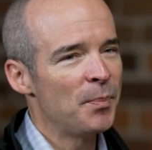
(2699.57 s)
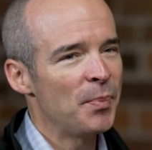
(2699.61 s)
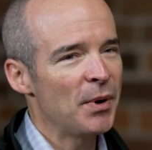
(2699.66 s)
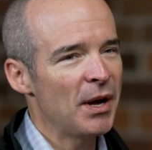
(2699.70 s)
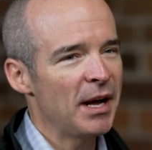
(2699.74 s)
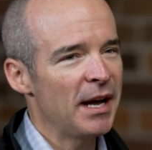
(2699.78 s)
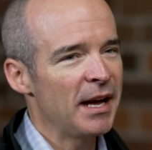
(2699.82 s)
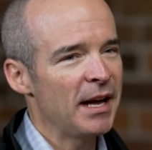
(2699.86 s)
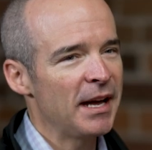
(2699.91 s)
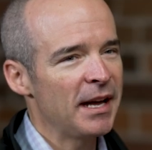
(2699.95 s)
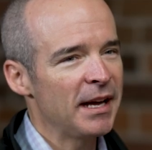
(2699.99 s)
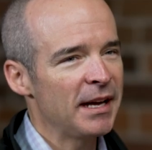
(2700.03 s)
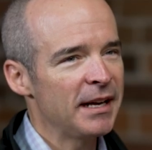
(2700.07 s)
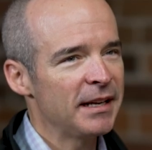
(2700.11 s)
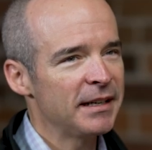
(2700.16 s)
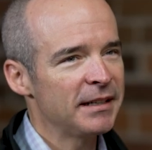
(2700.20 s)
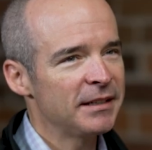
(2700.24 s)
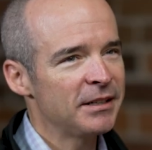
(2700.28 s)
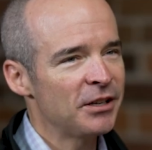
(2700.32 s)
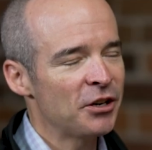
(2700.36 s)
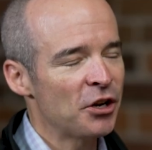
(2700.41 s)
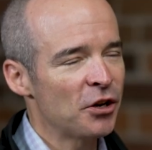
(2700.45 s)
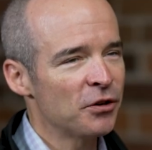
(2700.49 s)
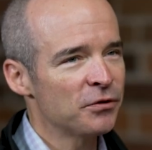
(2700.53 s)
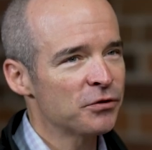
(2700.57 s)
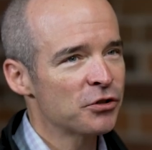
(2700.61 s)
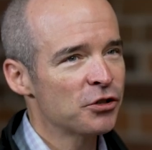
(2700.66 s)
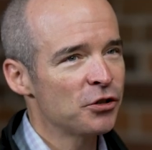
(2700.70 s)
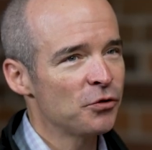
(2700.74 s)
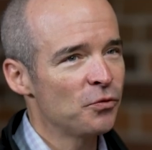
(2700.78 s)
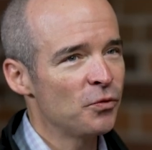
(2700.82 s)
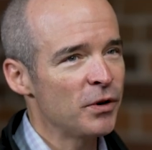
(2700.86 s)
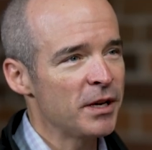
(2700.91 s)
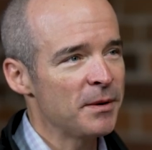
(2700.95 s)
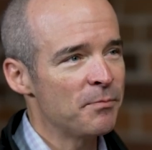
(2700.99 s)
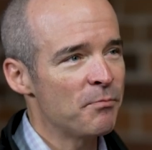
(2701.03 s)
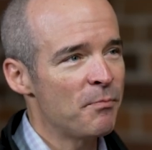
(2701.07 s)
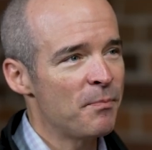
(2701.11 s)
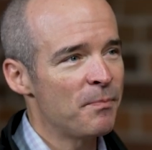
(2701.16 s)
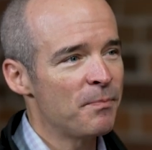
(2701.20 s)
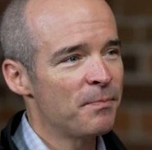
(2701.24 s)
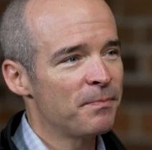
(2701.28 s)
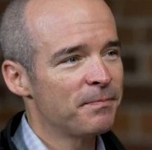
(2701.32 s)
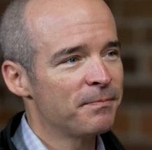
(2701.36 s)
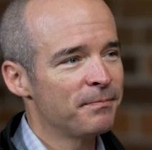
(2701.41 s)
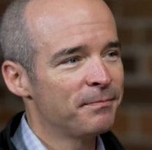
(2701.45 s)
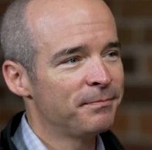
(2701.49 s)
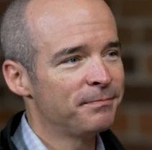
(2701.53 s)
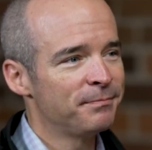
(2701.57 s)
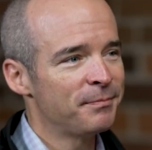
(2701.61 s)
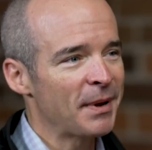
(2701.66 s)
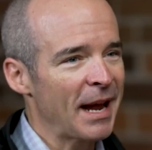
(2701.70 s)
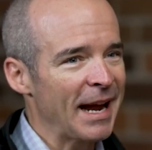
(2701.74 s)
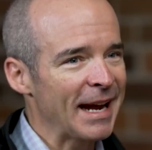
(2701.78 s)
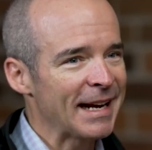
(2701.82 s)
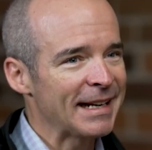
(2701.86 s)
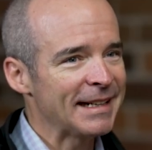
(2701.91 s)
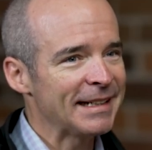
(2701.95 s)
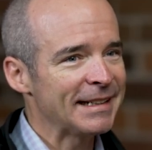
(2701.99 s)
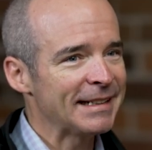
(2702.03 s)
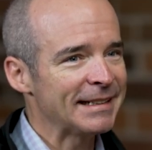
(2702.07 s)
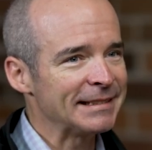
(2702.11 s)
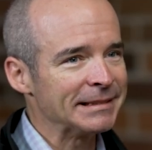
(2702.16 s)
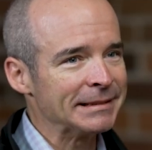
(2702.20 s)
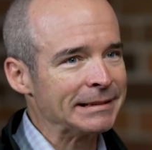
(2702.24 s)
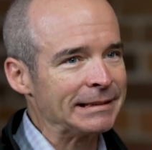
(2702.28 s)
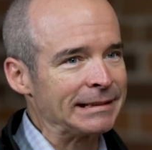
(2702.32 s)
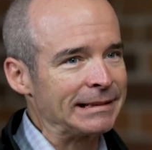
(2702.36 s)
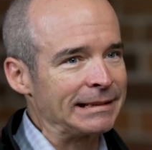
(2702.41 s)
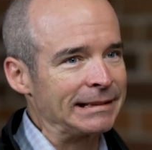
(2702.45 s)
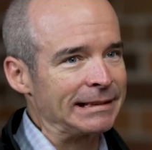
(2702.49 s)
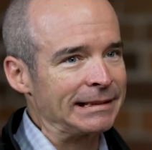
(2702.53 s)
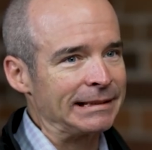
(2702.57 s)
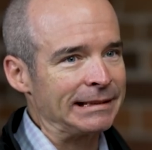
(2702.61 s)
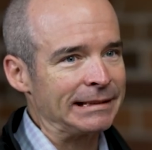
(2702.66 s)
But, you know, should we ban it? I mean,